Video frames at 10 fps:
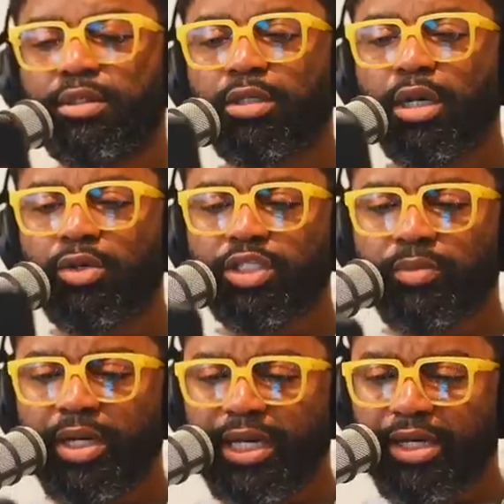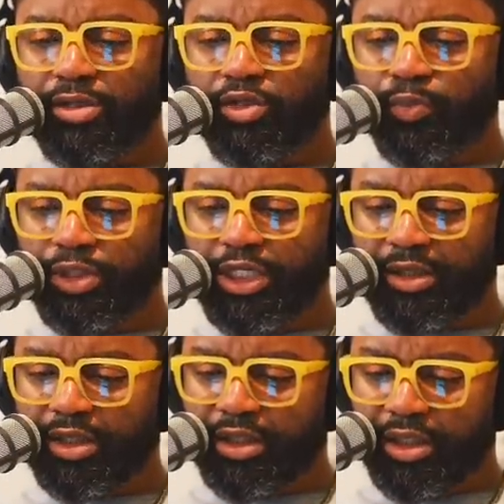Oh, somebody had a super chat
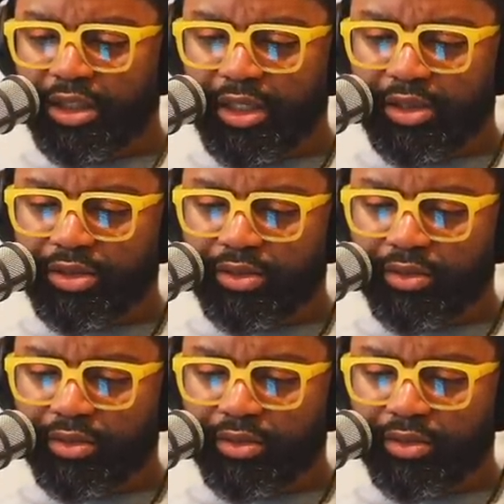that didn't get answered?